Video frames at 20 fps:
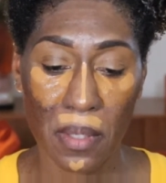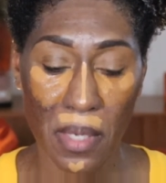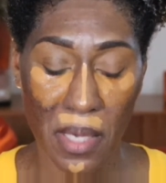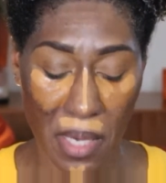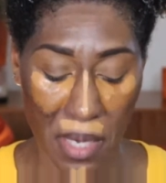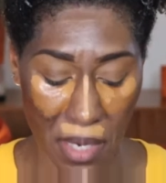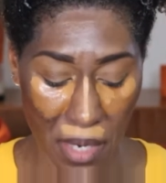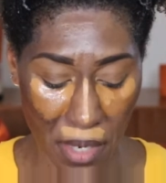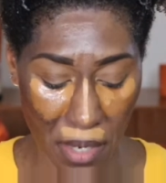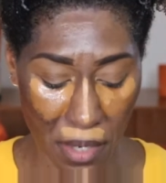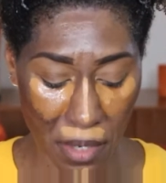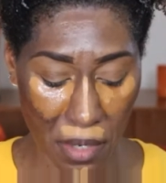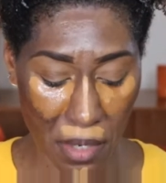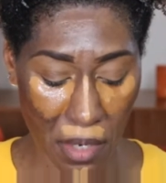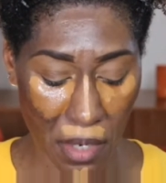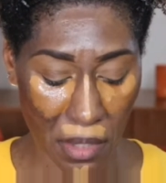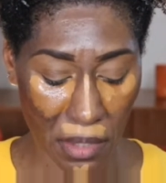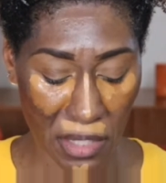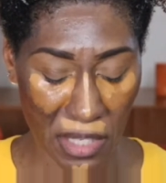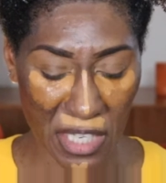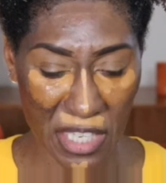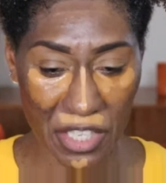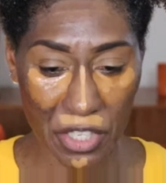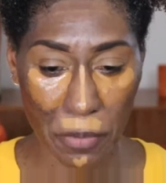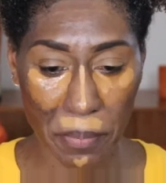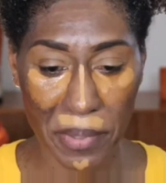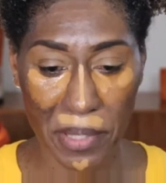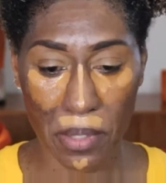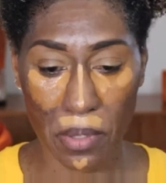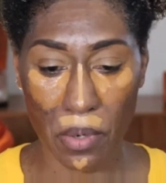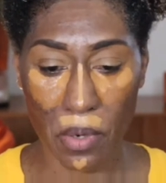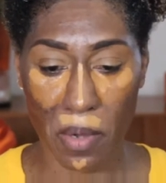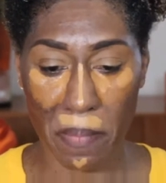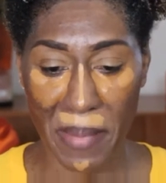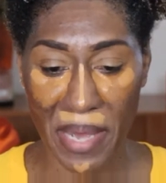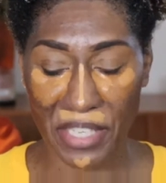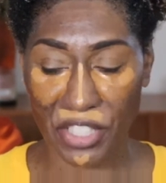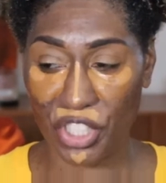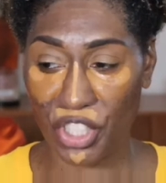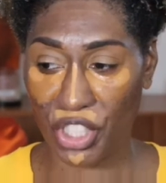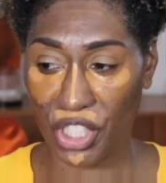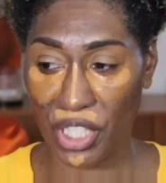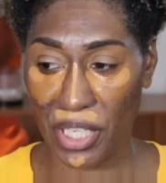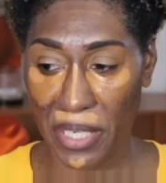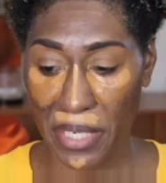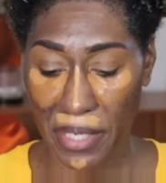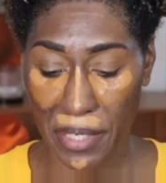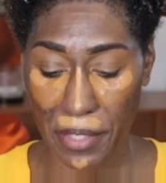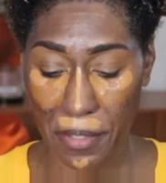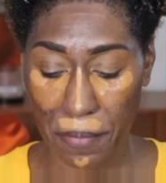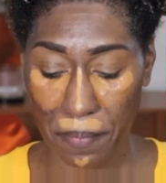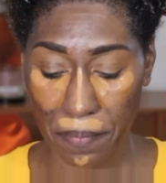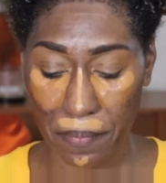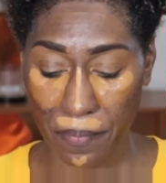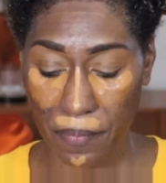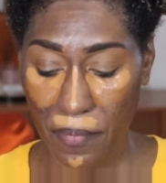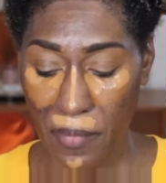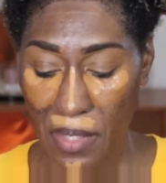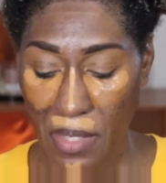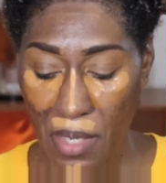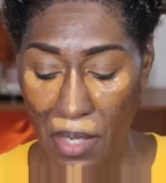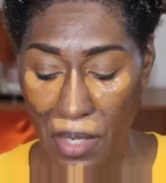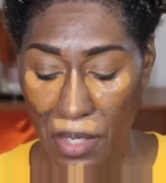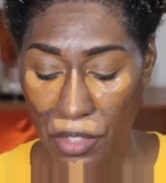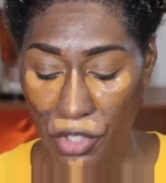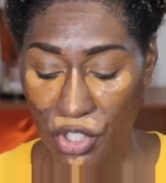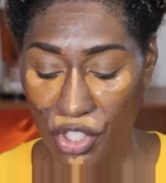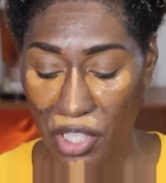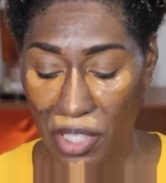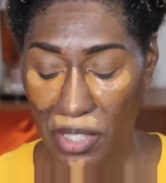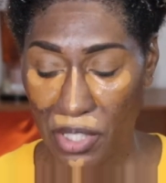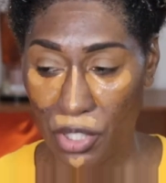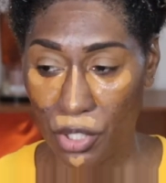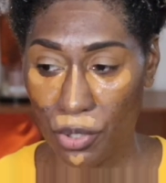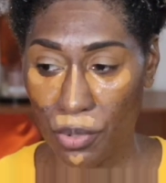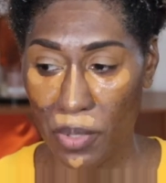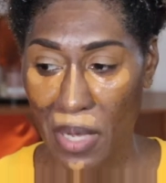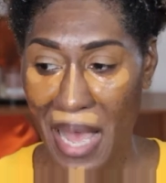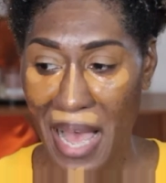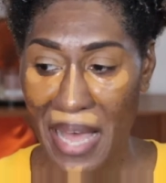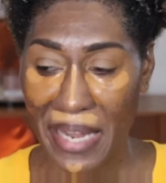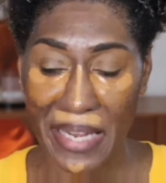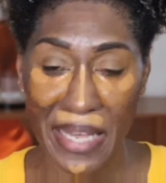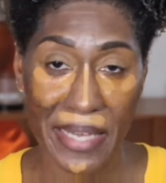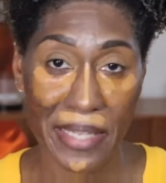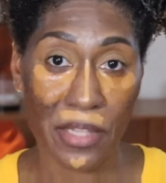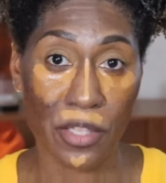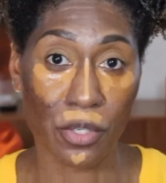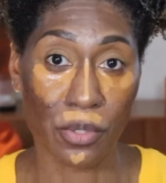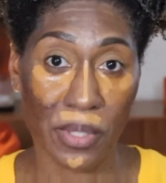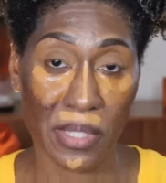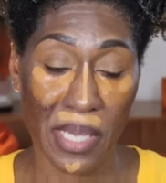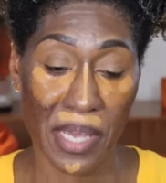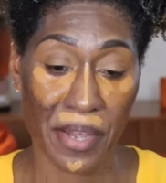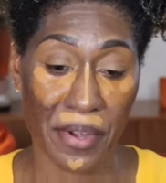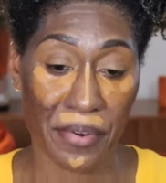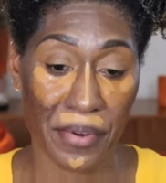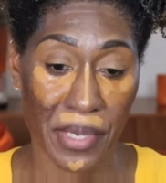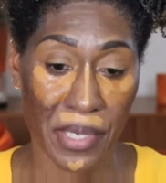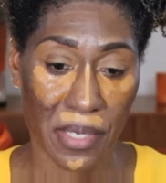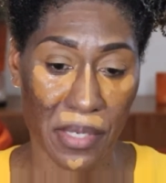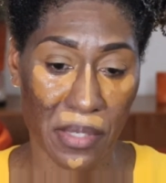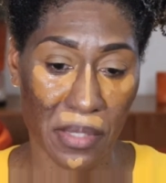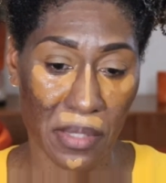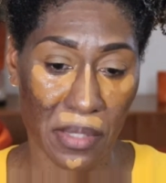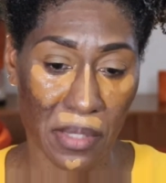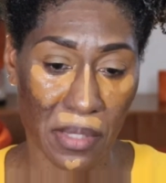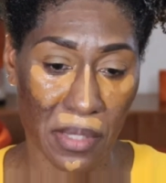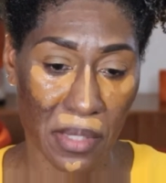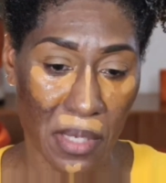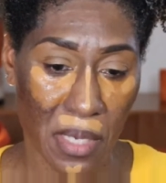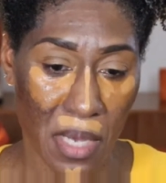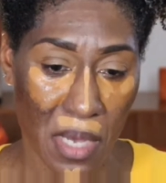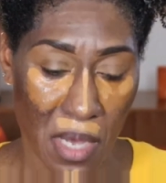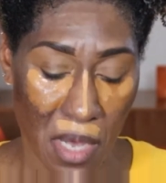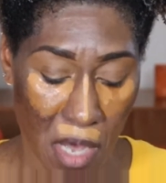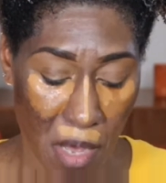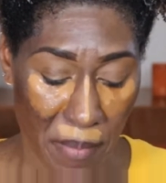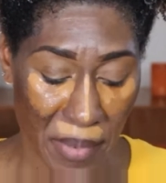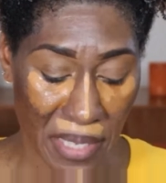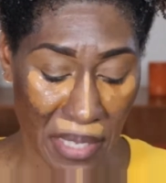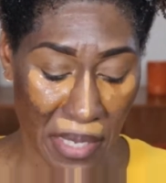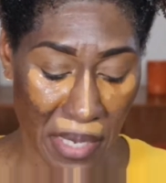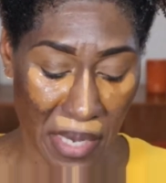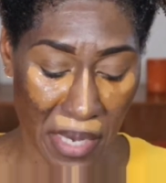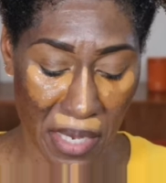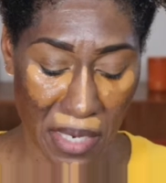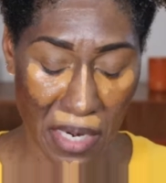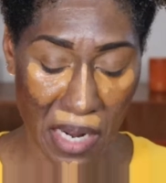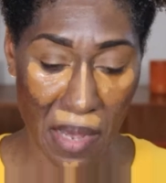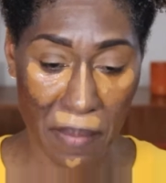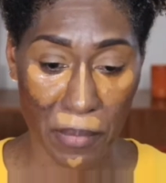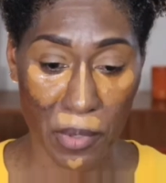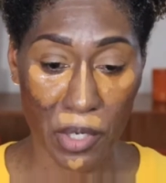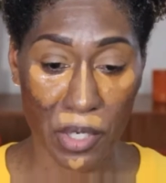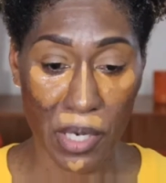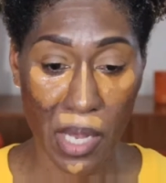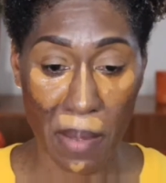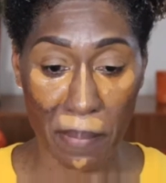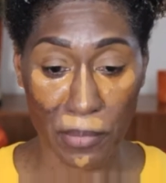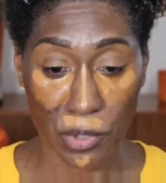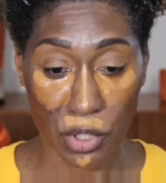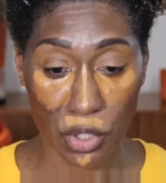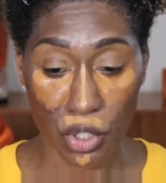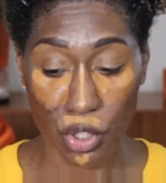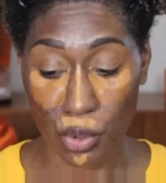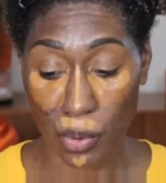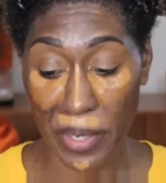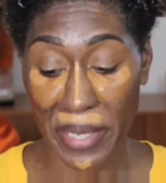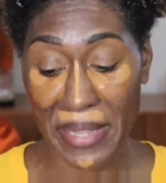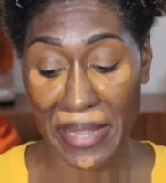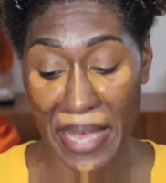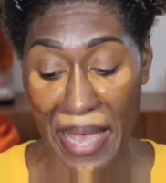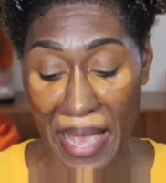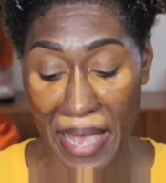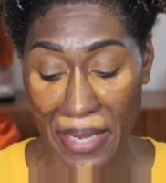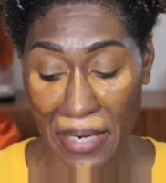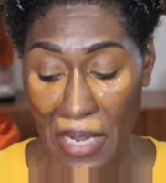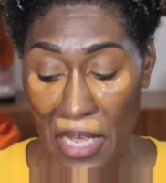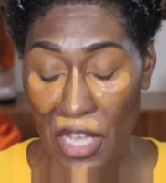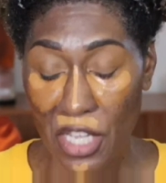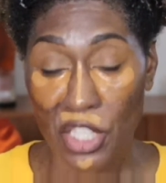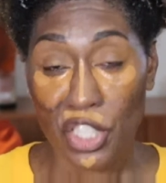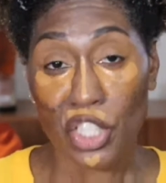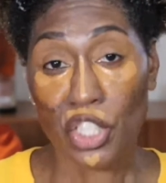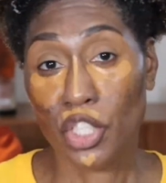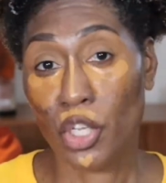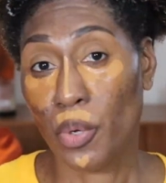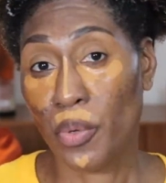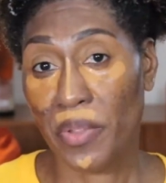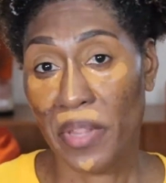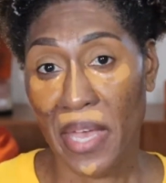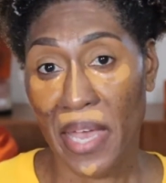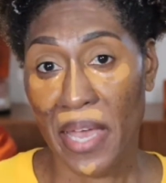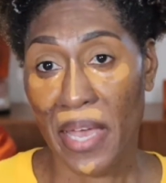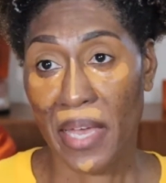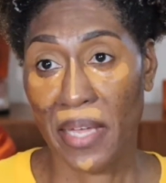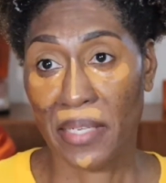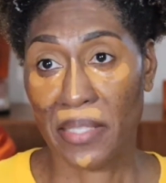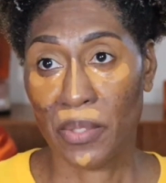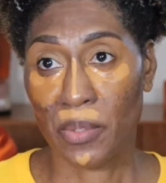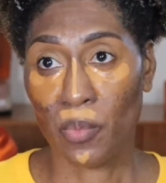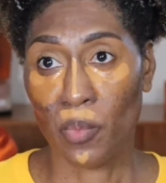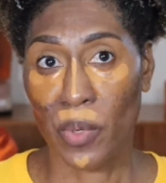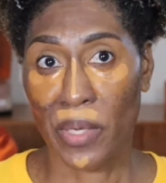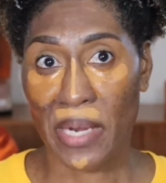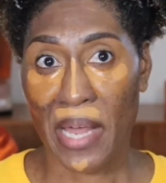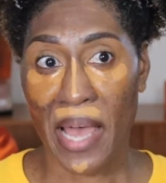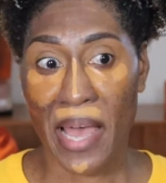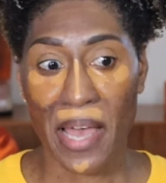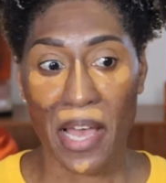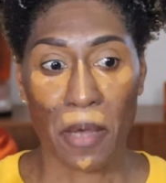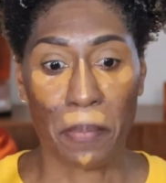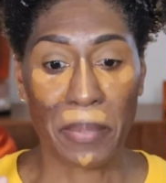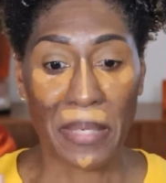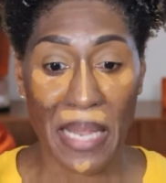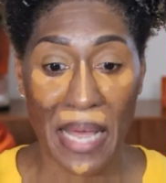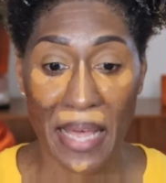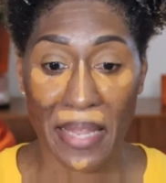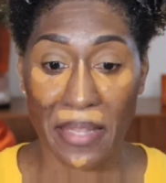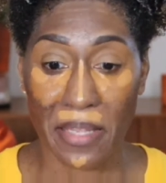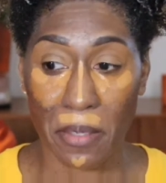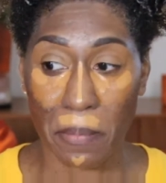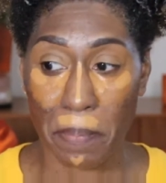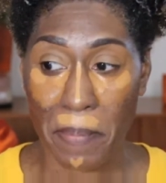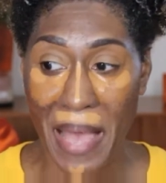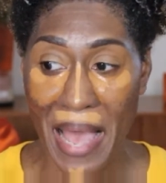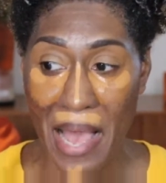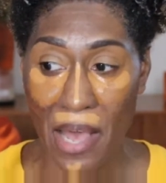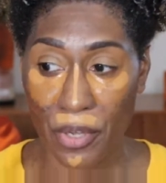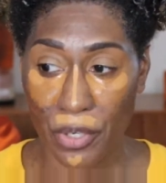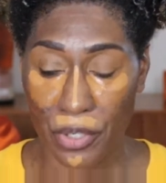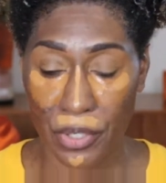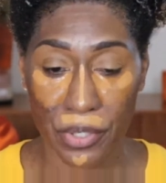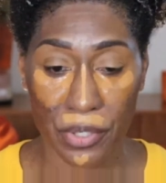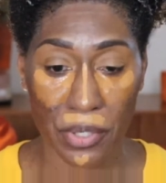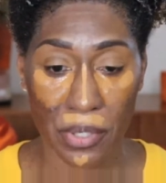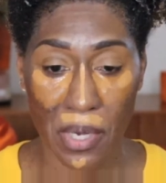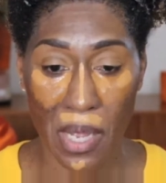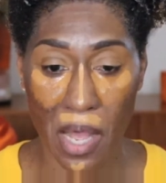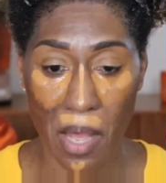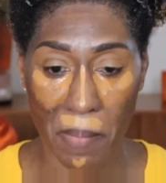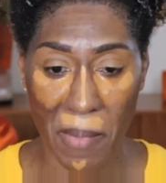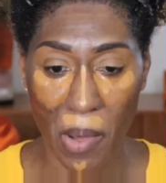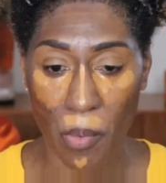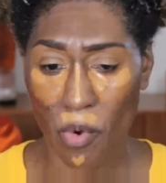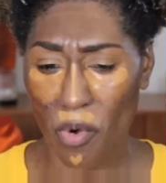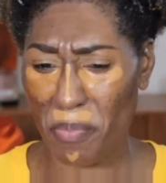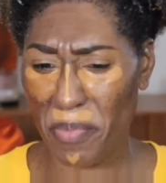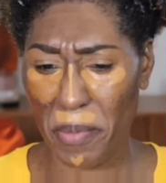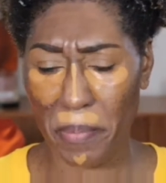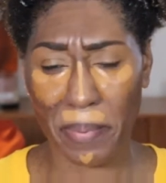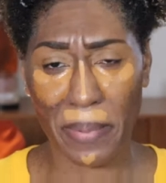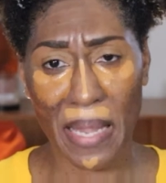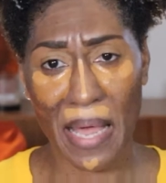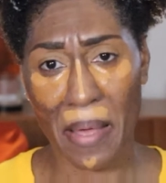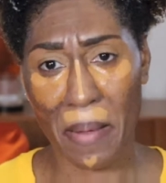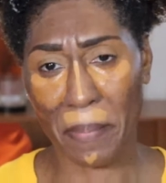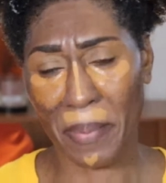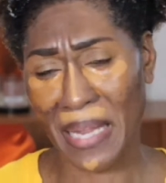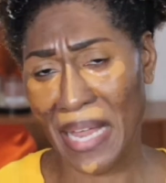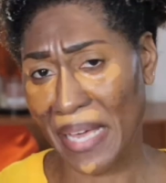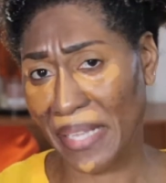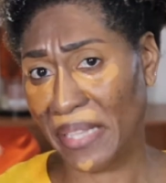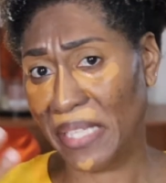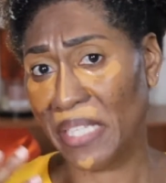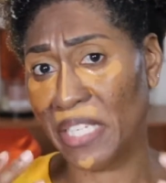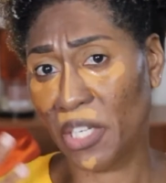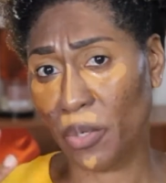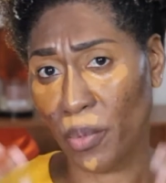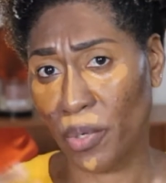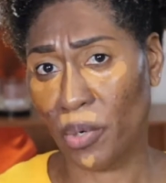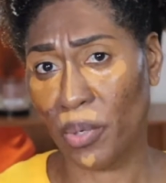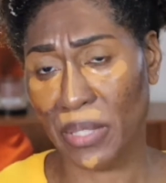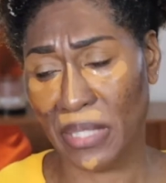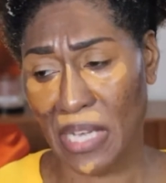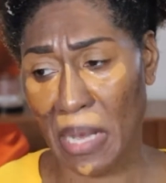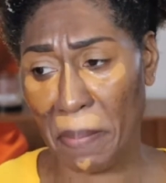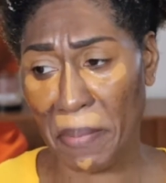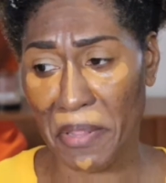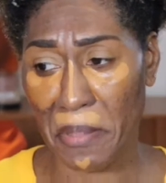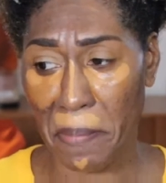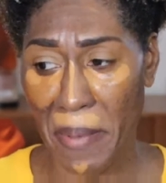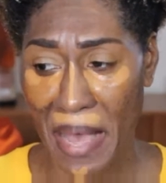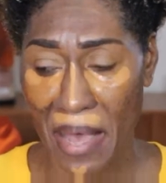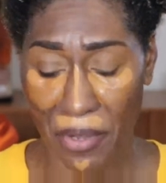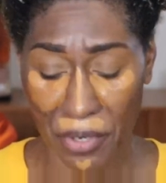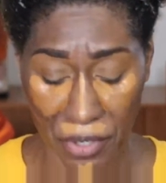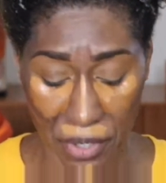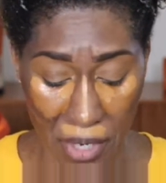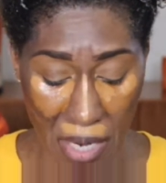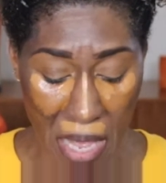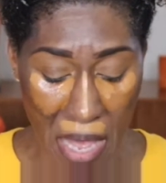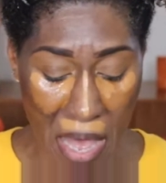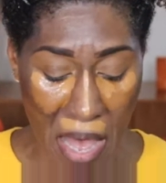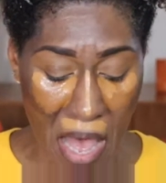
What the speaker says: and a little bit on my chin, just to highlight those areas. Again, I'm doing that so that when I apply the powder, I won't be applying the liquid on top of the powder.